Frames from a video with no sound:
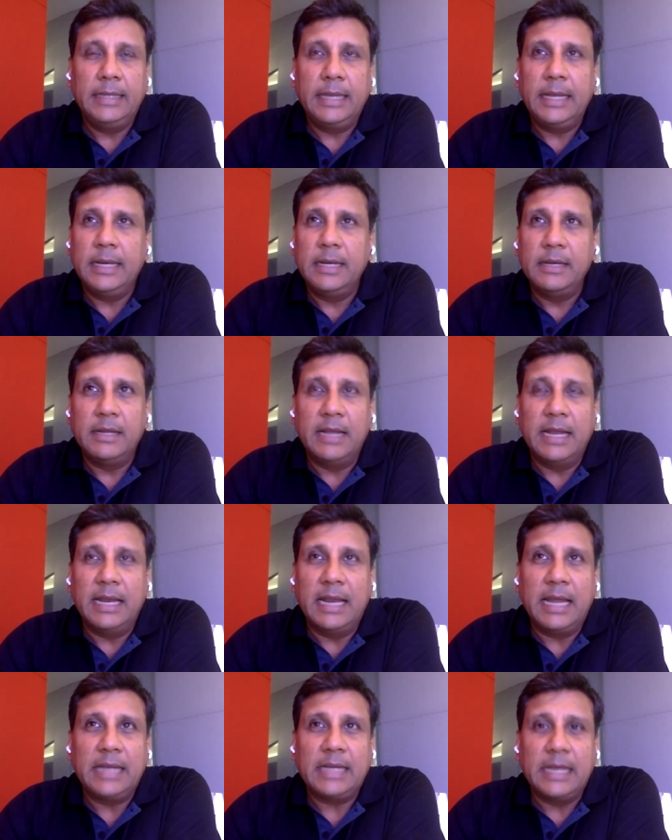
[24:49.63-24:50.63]
And then,
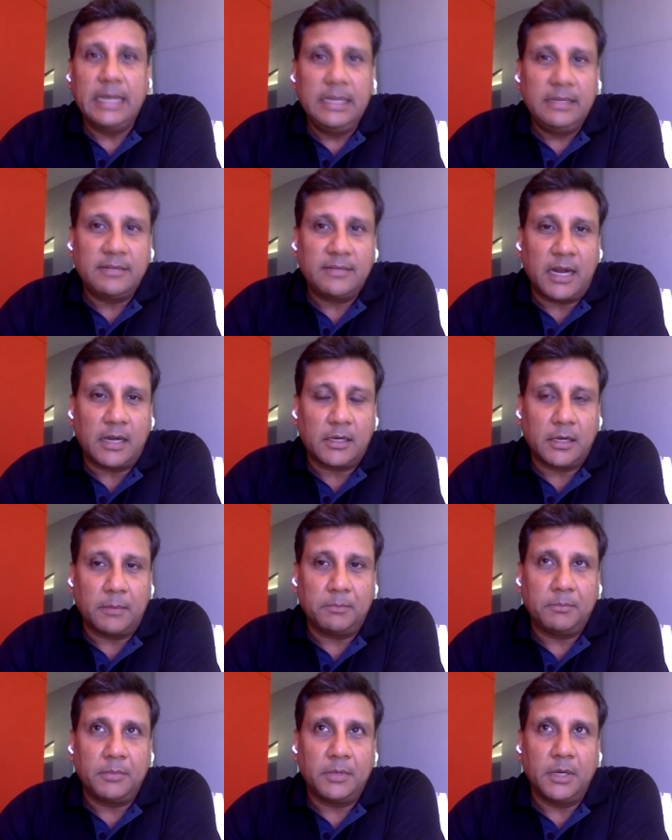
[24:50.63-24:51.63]
like any
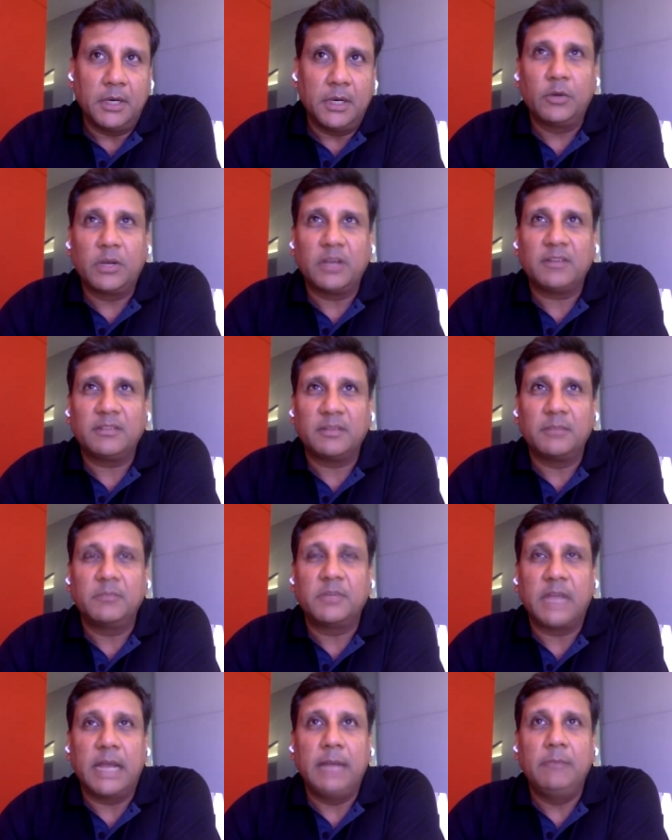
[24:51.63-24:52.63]
startup, it took us
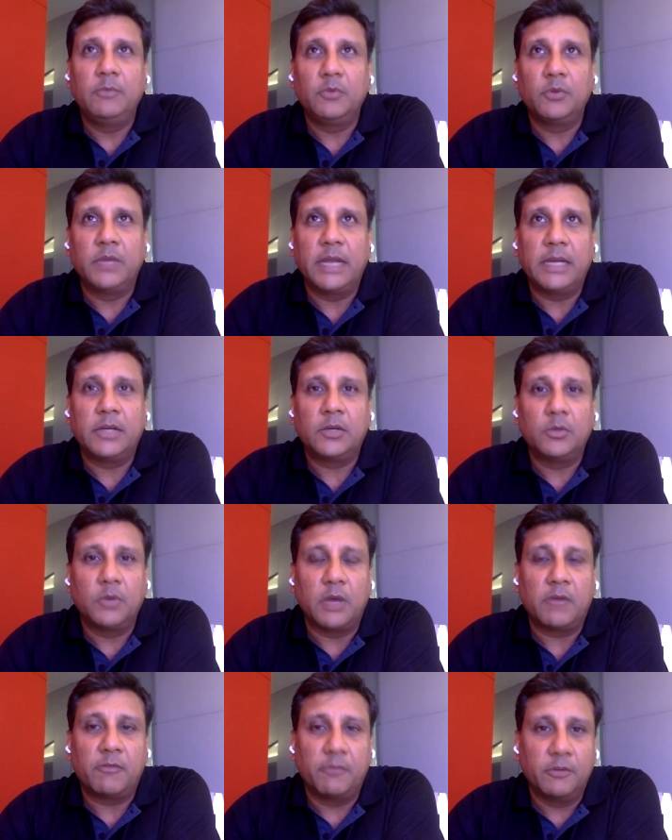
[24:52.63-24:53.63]
some time to get
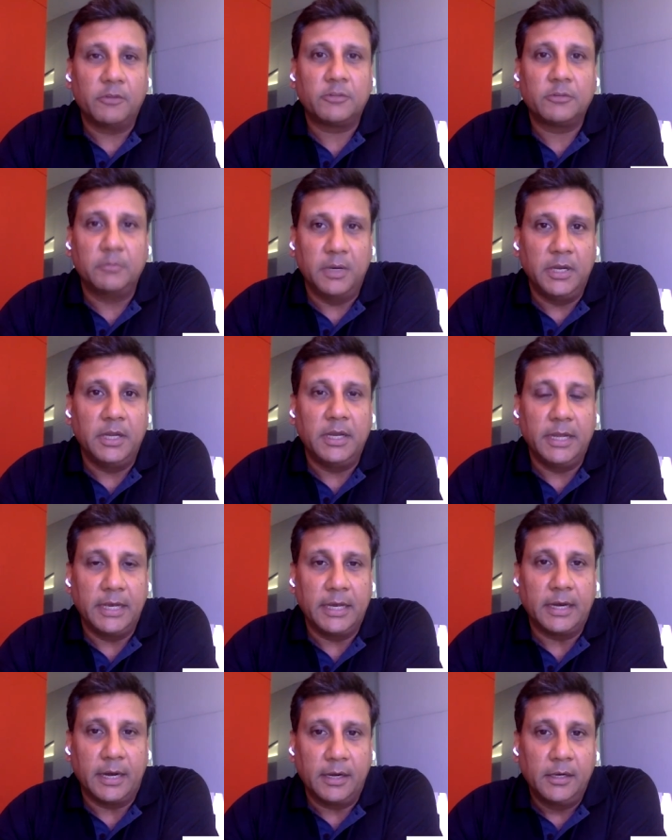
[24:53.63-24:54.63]
to our first million
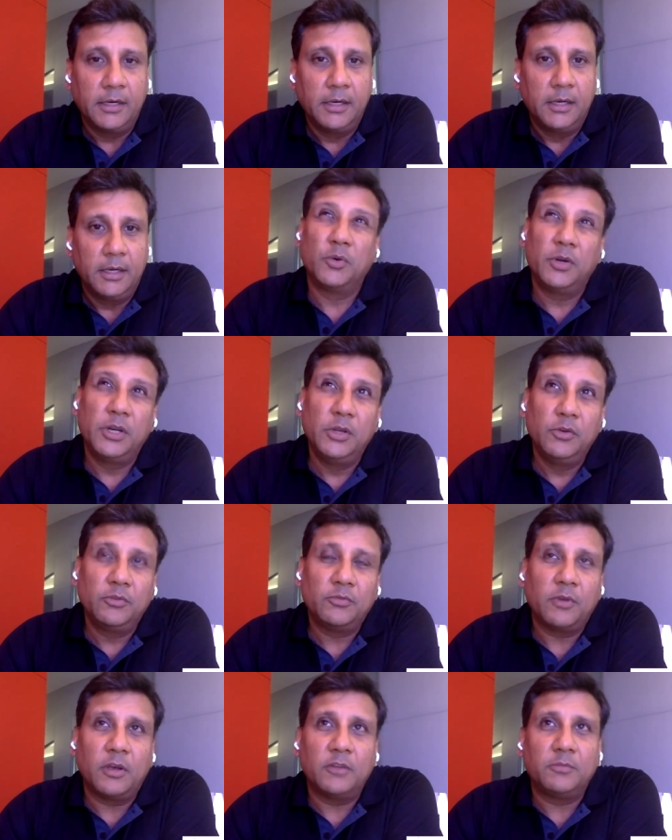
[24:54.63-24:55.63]
ARR. The good
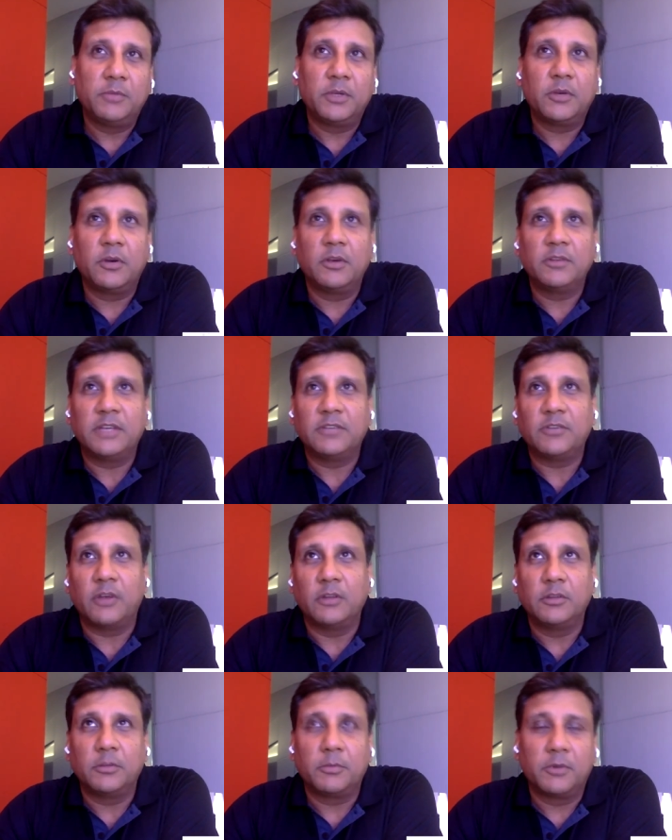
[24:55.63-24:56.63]
news was, because
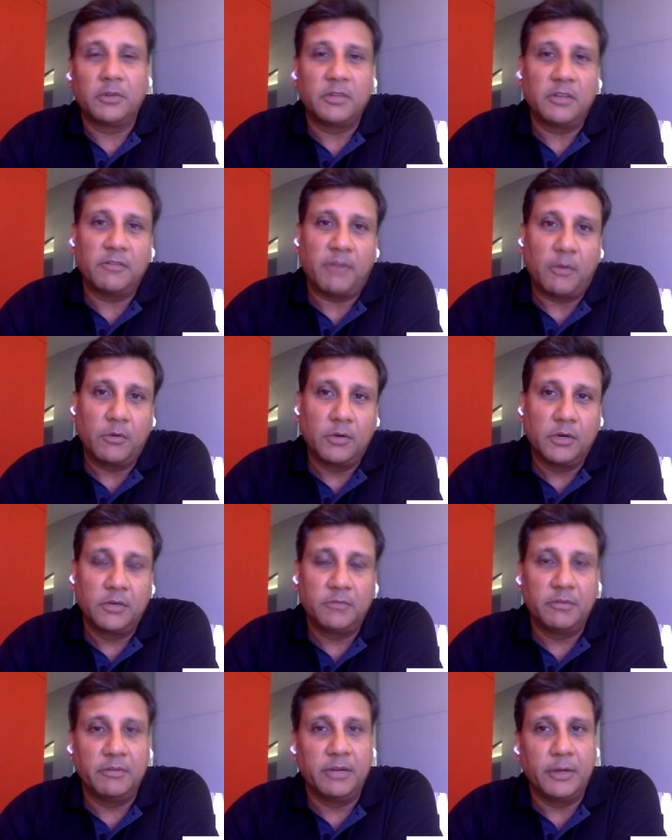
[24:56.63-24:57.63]
as entrepreneurs and
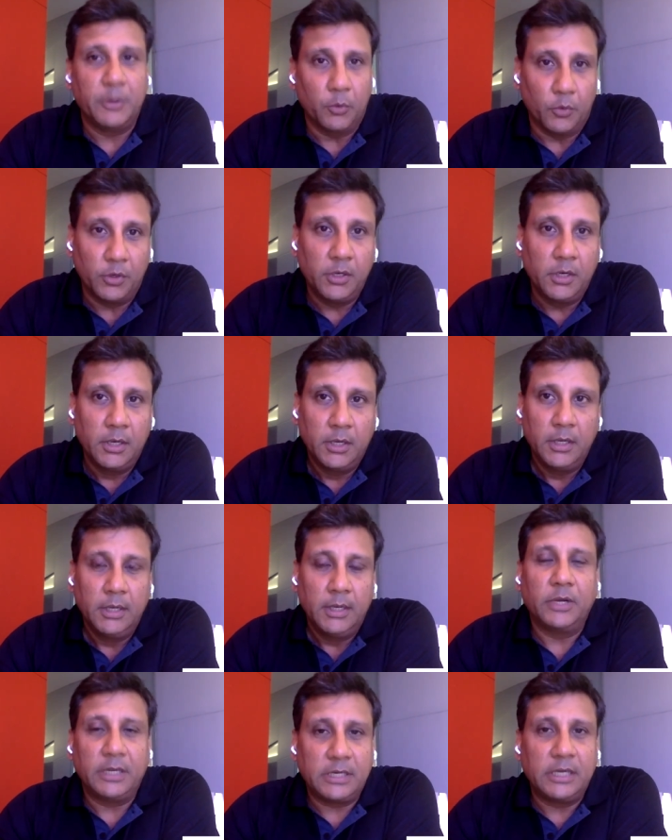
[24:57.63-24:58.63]
founders, we were known.
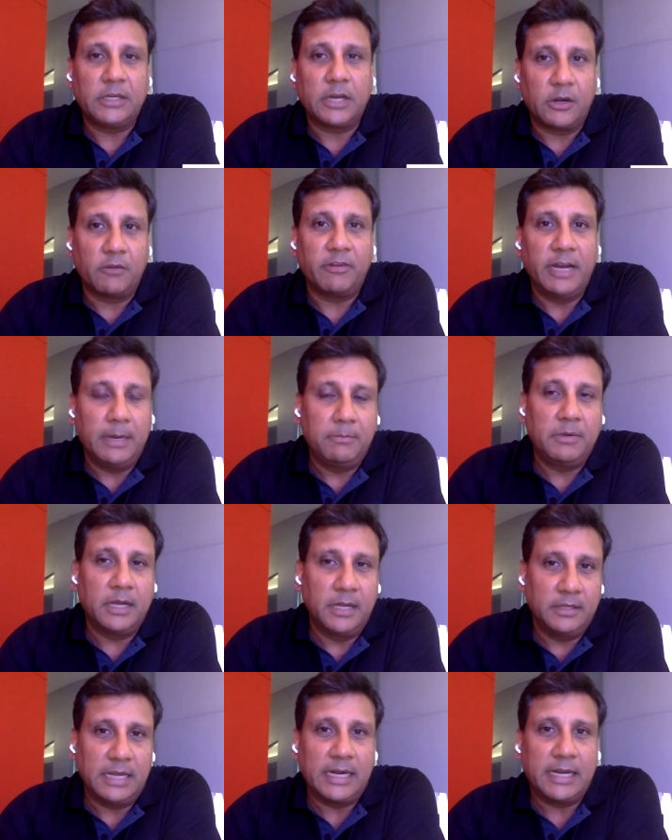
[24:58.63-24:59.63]
So it kind of
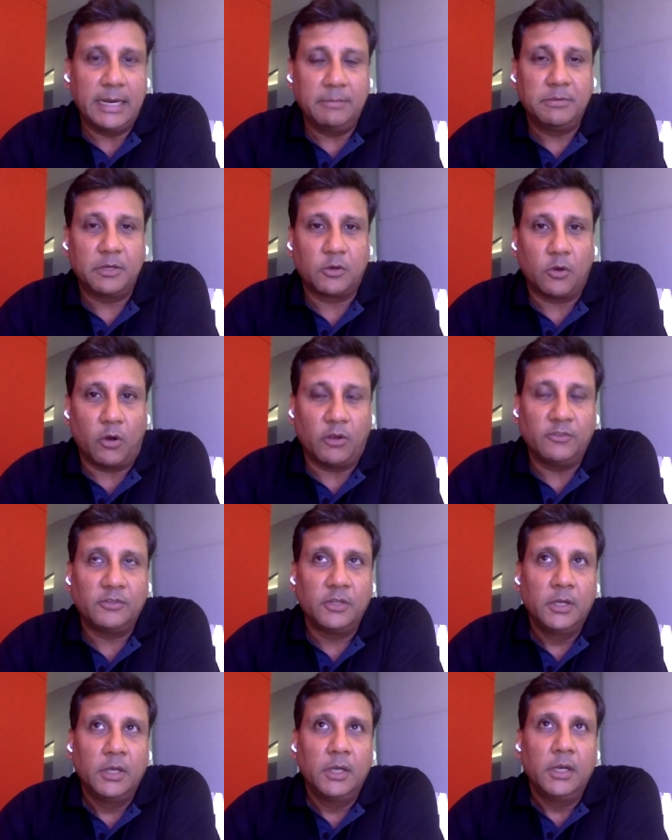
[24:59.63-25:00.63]
helped, that helped the cause.